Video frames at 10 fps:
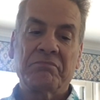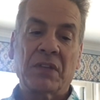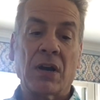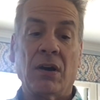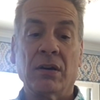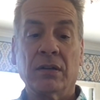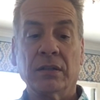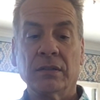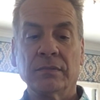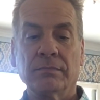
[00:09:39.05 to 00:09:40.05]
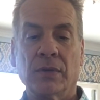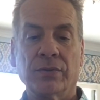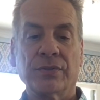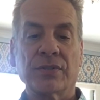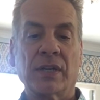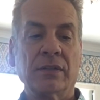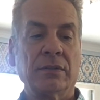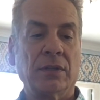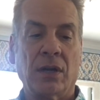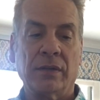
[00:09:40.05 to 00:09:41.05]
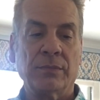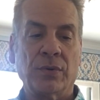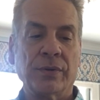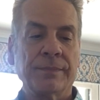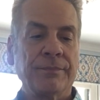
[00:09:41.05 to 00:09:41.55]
car, motorcycle, lawnmower.